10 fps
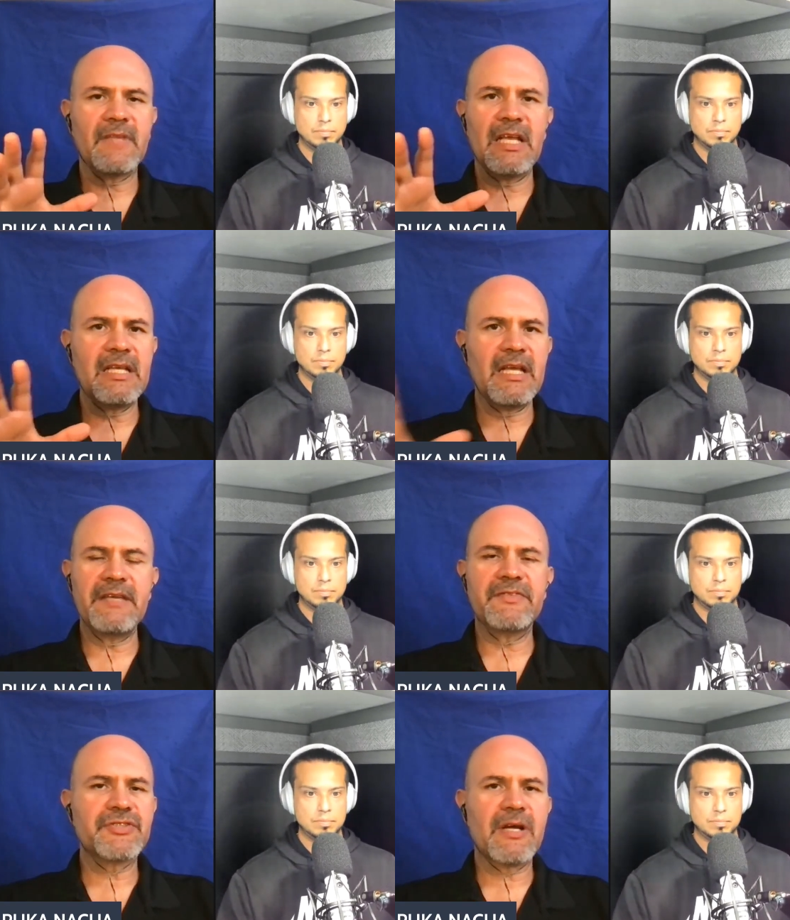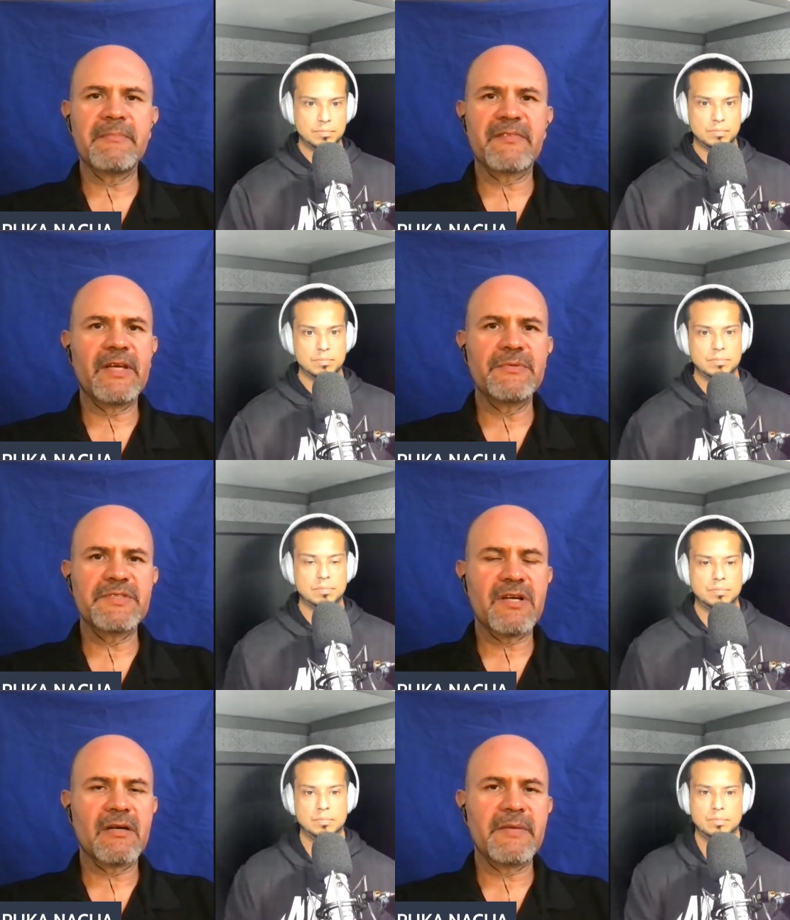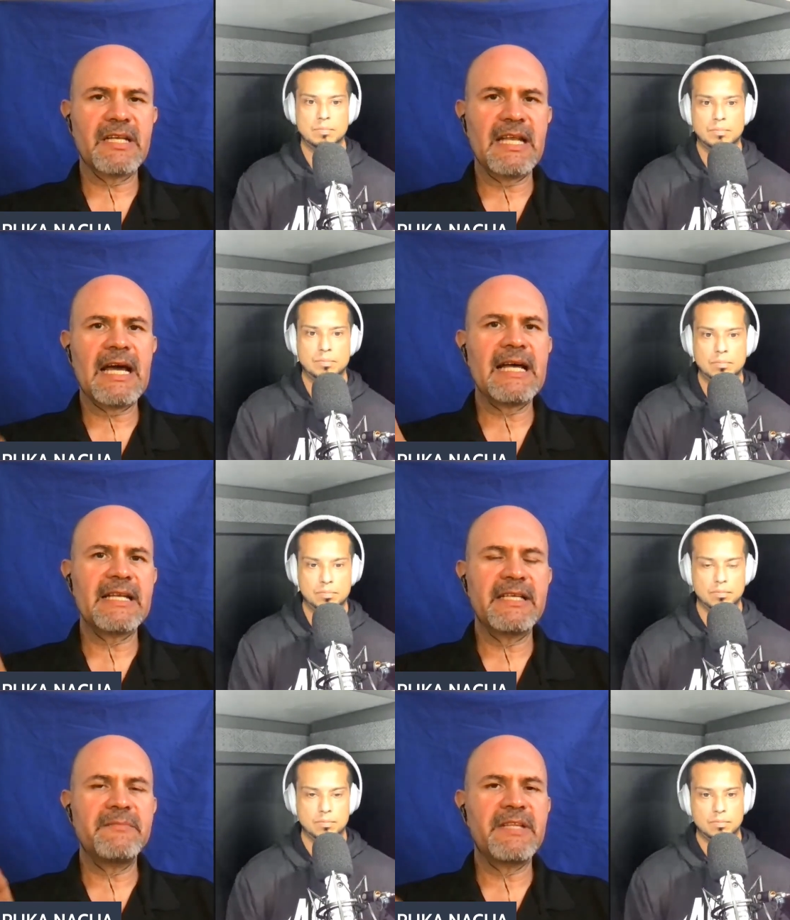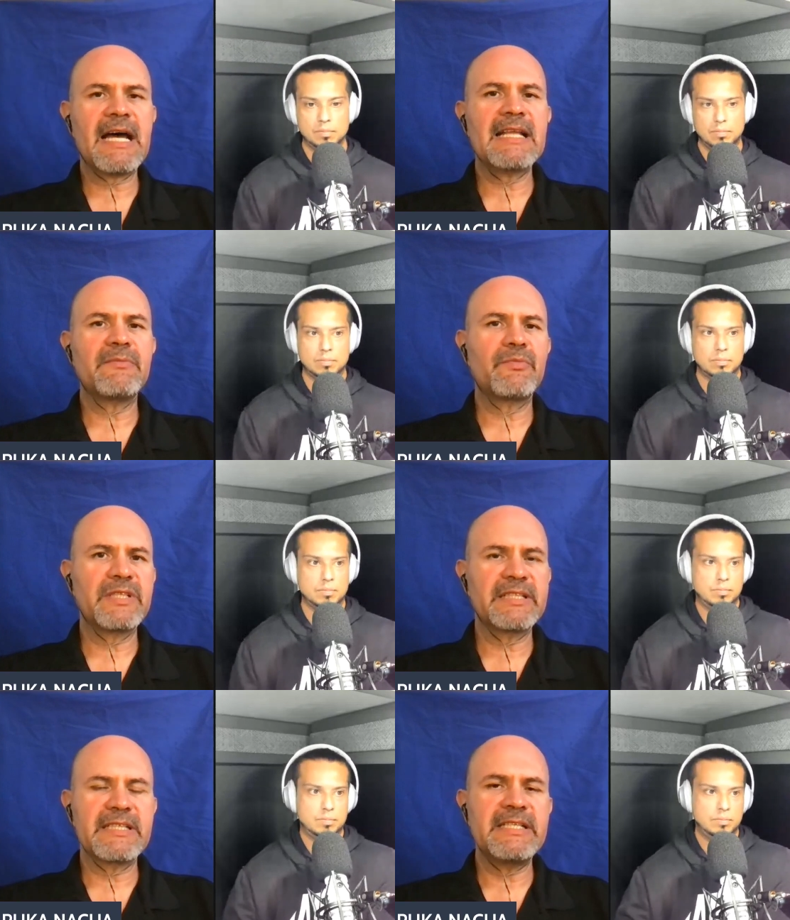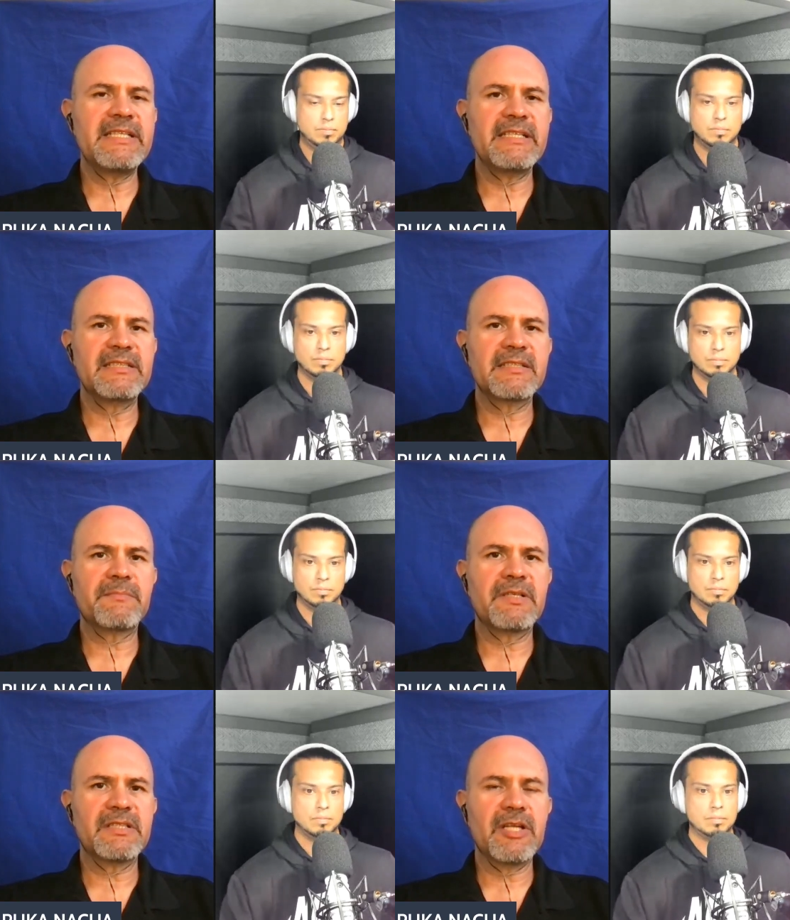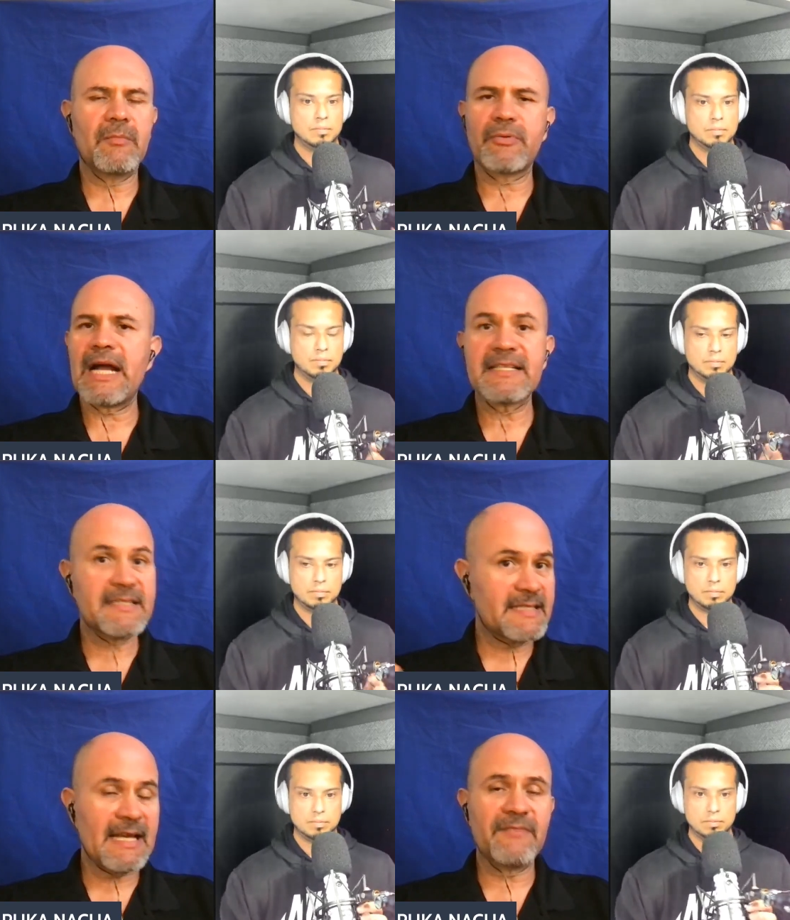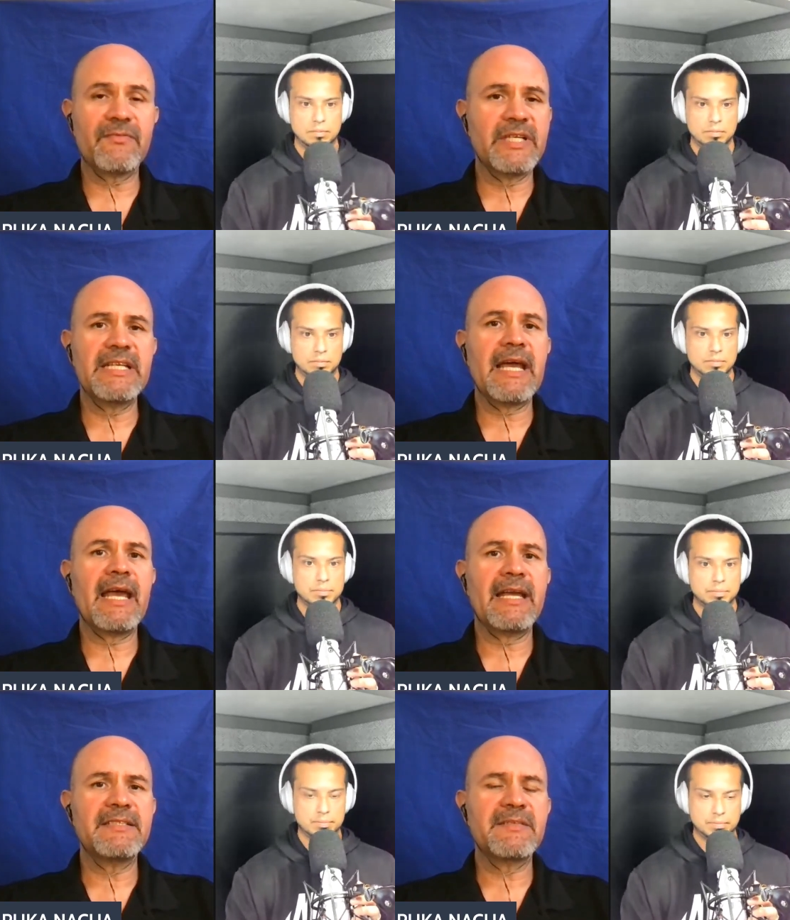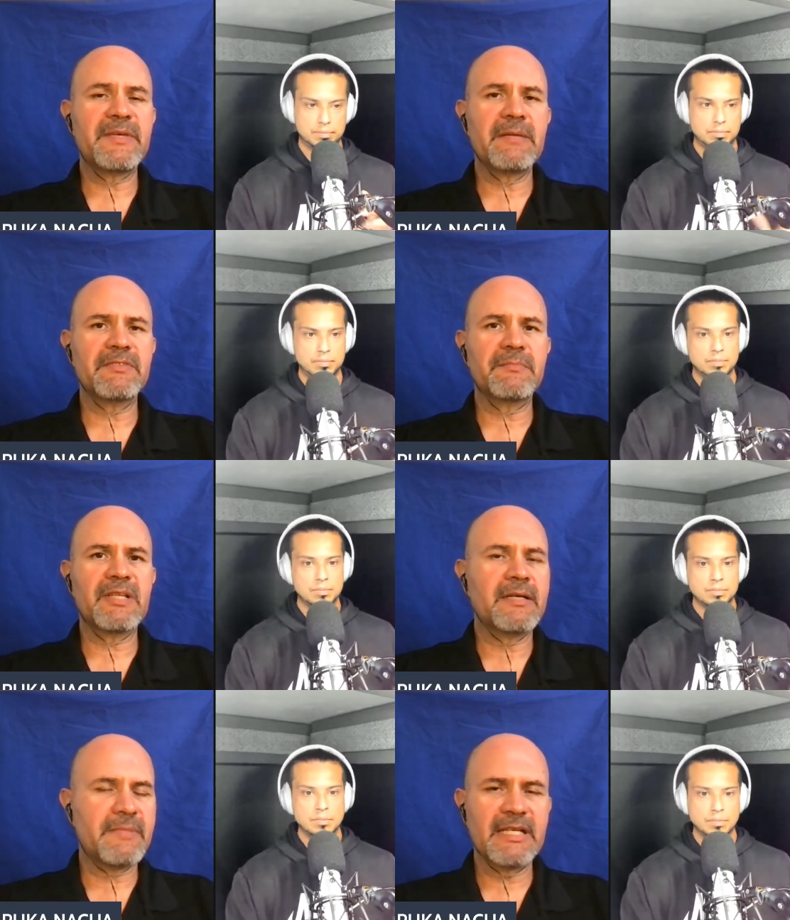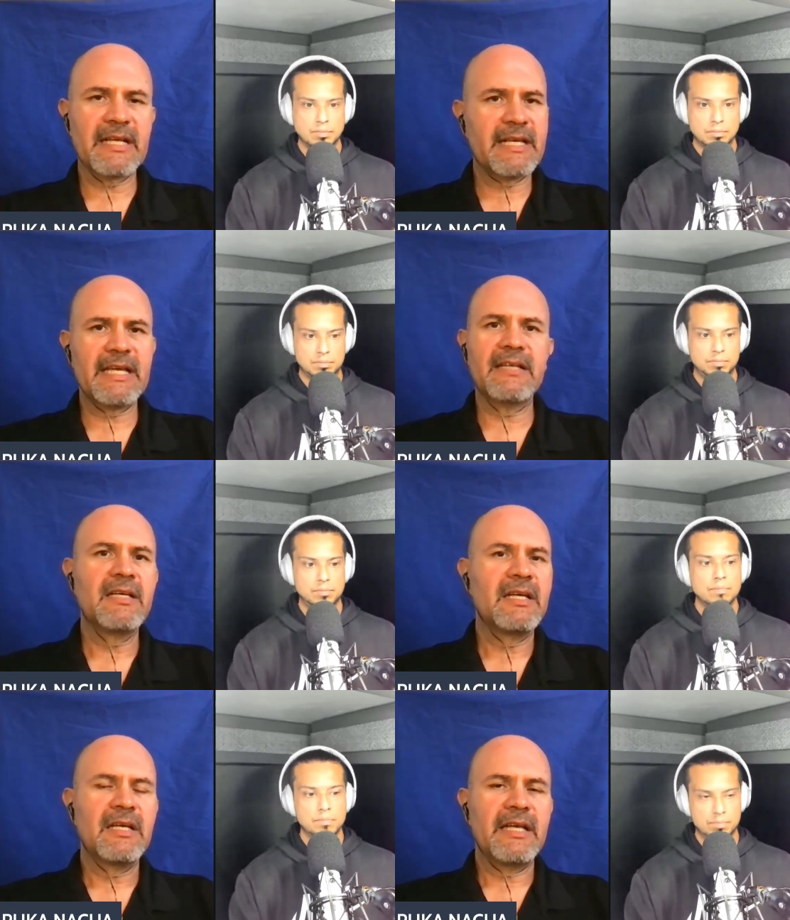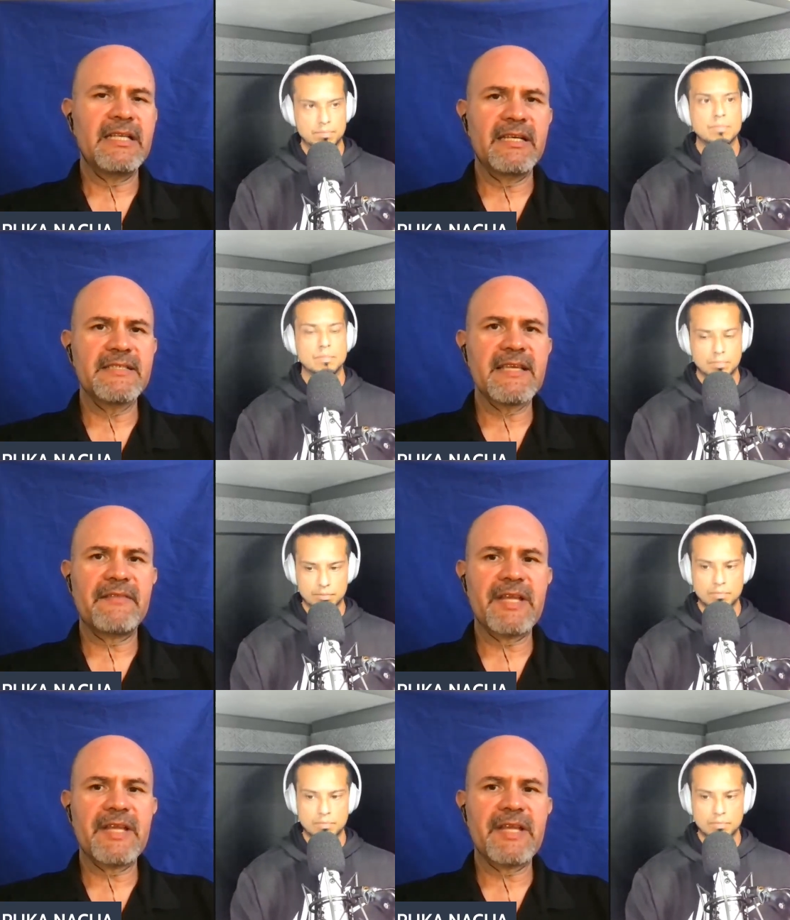Speaker 1: even Sean McVay was talking about not him not really needing to you know practice every day to be able to play. But again, he does have